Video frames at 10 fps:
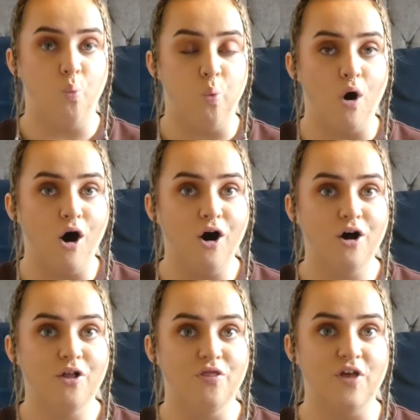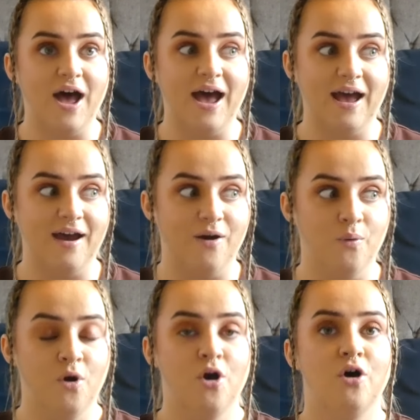What the
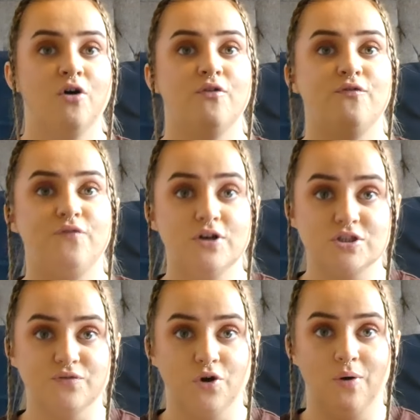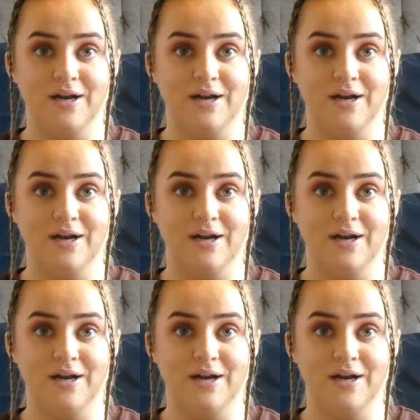hell? First of all,